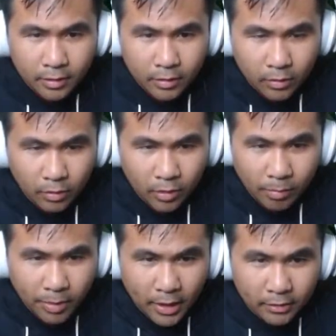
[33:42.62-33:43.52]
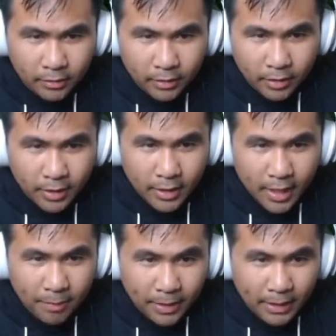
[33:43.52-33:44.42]
Oh look a box.
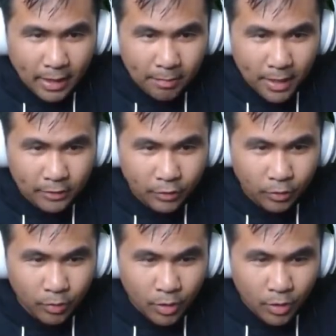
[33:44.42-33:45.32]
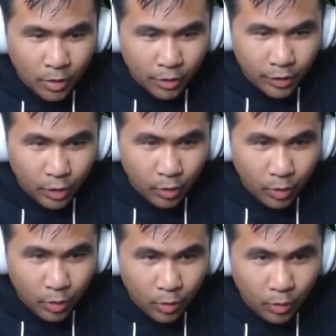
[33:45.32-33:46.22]
I'm gonna get that box though.
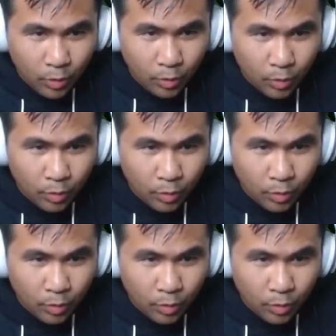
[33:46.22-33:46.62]
YOLO